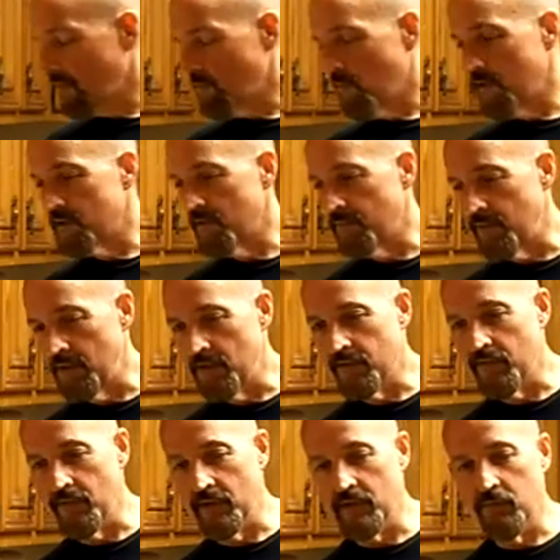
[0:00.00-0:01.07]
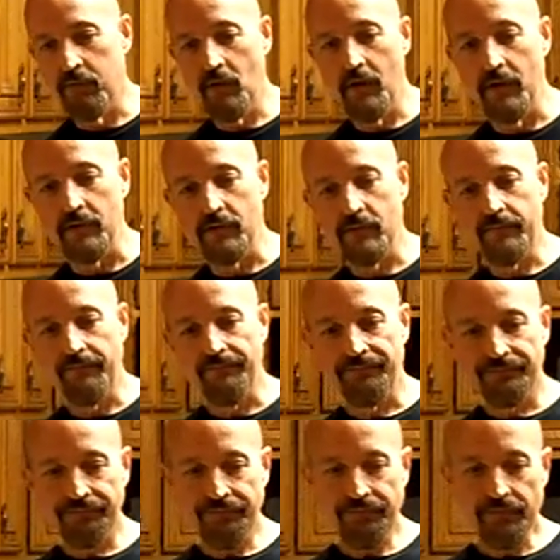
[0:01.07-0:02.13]
recipes for this brunch,
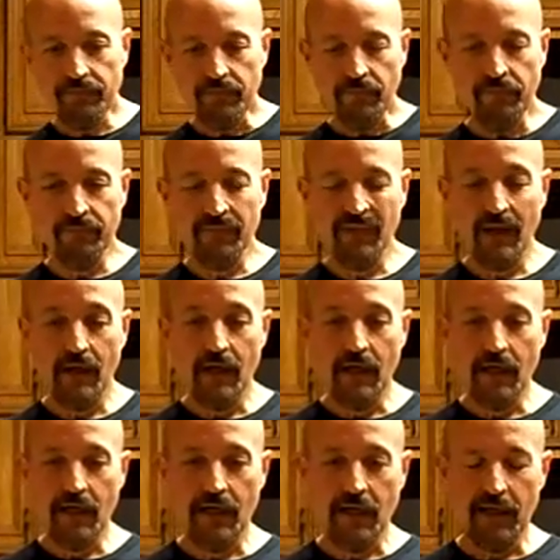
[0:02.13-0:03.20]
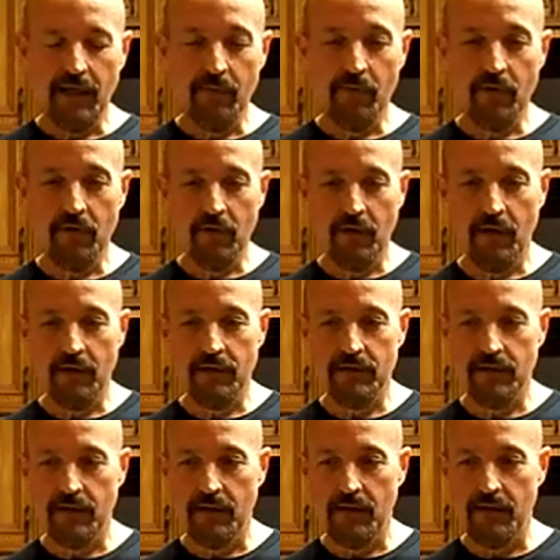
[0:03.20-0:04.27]
and I came
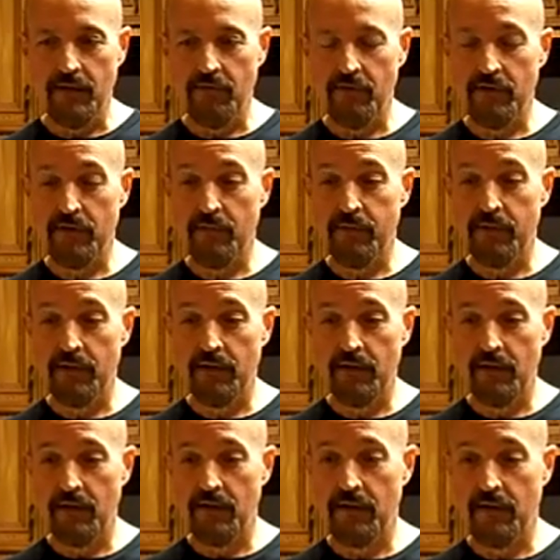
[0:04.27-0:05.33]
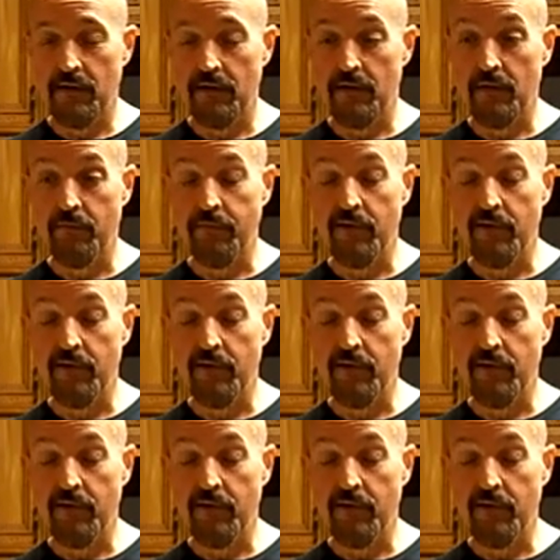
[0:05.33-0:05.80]
across a recipe on the